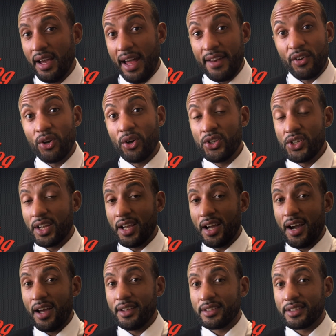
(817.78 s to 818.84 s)
And of course you
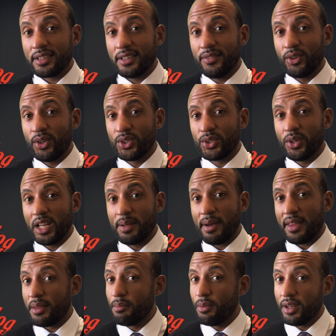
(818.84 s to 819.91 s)
can't avoid talking
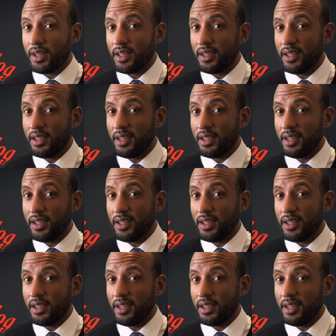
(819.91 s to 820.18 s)
about the money.